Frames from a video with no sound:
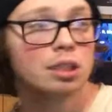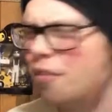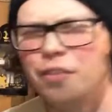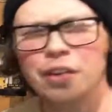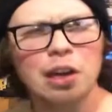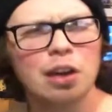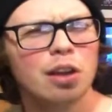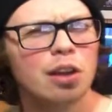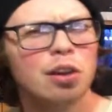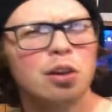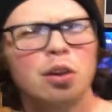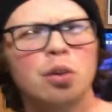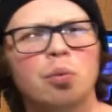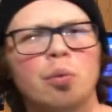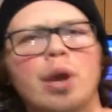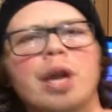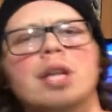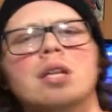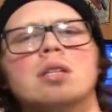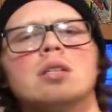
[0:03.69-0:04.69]
I figured a good
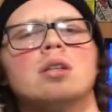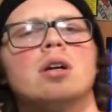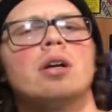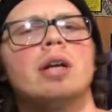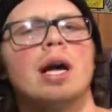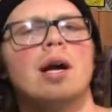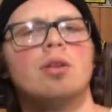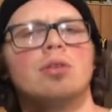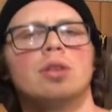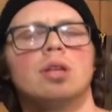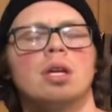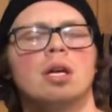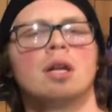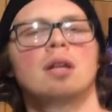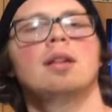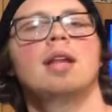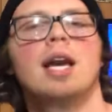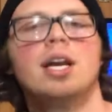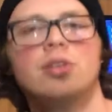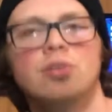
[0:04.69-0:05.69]
way to start out the
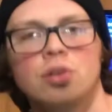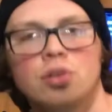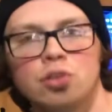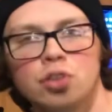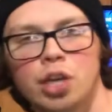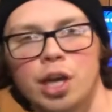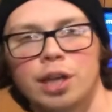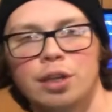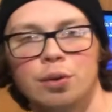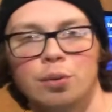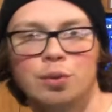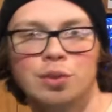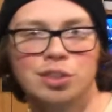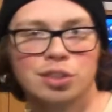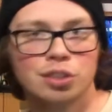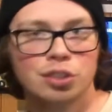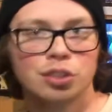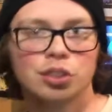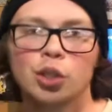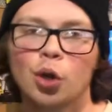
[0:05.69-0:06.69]
collection channel
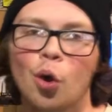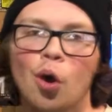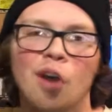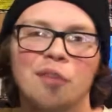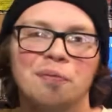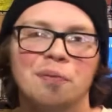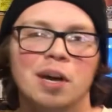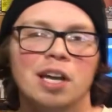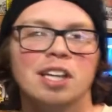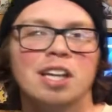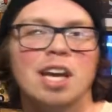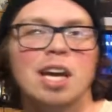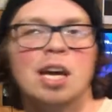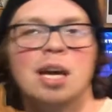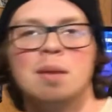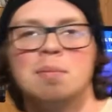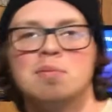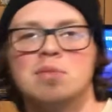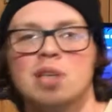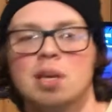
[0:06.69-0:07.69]
was to show off my
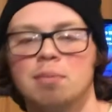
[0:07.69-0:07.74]
games.